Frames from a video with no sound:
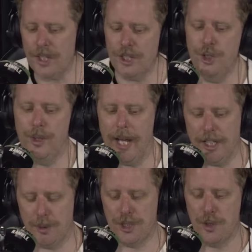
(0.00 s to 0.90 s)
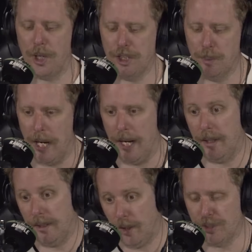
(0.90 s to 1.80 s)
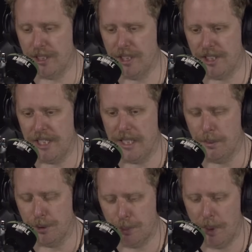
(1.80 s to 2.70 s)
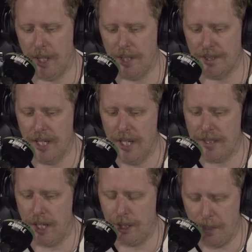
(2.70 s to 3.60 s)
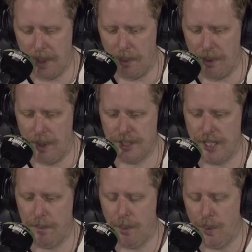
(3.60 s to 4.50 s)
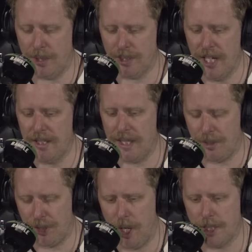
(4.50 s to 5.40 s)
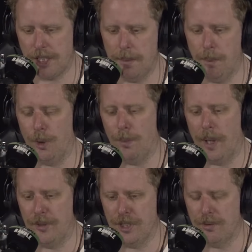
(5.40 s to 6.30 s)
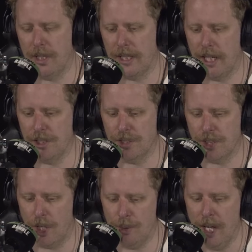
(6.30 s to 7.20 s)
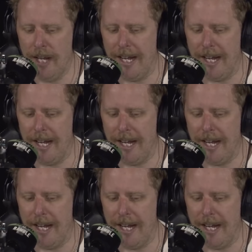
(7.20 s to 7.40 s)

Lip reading: you get into a situation where, obviously this season it was Spurs, they only pick up 38 points, they have a 13-point buffer to the relegation zone.